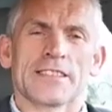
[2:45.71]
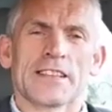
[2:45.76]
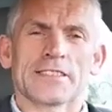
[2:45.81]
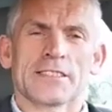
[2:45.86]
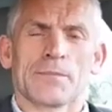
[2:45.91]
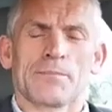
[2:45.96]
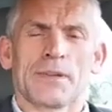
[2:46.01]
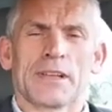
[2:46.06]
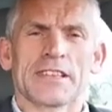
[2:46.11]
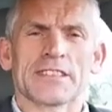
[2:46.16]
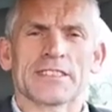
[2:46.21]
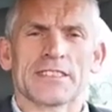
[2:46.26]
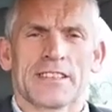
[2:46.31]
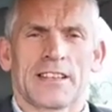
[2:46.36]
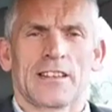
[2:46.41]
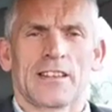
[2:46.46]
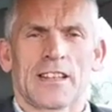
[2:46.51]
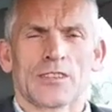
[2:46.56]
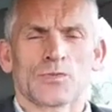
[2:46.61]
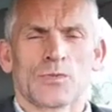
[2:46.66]
That's the biggest
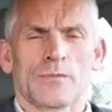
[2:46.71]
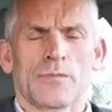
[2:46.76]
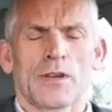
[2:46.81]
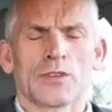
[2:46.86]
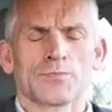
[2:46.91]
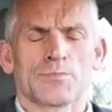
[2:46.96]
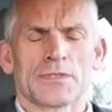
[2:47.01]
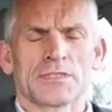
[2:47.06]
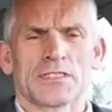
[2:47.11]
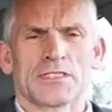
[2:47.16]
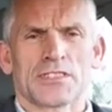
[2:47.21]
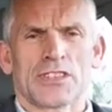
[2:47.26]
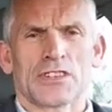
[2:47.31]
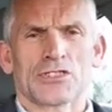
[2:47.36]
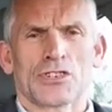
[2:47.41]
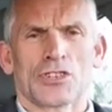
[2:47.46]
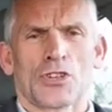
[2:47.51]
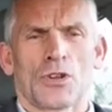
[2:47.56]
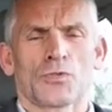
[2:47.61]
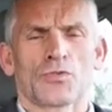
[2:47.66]
killer. That's why most businesses
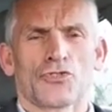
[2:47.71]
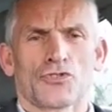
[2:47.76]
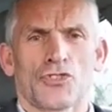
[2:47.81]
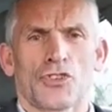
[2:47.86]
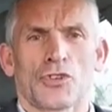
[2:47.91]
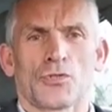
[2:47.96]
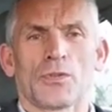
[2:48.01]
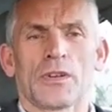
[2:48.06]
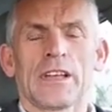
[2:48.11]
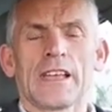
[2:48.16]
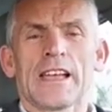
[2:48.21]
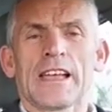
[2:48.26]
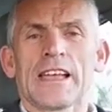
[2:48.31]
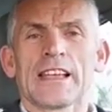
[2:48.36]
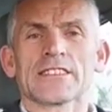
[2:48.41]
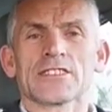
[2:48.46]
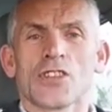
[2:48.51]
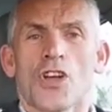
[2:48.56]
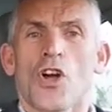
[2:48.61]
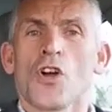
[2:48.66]
actually go through,
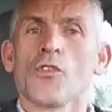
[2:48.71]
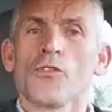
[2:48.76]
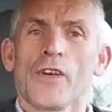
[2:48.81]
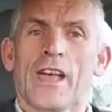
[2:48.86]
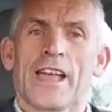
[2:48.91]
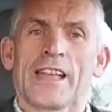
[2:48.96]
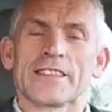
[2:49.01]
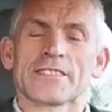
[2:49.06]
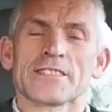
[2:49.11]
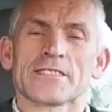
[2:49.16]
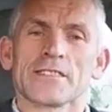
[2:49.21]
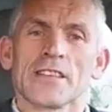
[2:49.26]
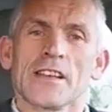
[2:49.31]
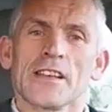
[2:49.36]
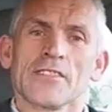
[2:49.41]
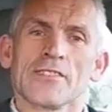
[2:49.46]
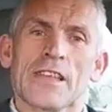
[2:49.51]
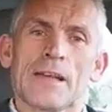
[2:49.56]
is the overheads.